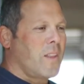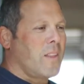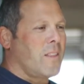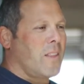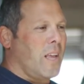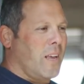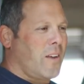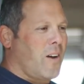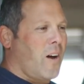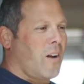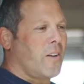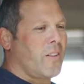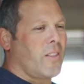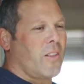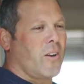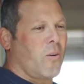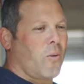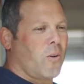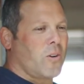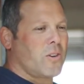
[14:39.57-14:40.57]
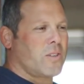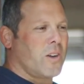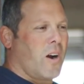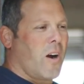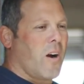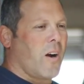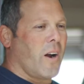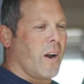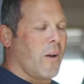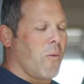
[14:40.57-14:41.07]
they called it the North
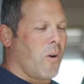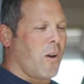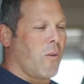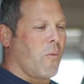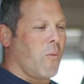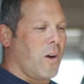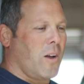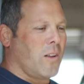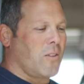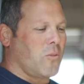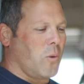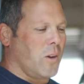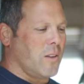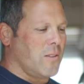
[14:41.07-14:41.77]
Star, and what it was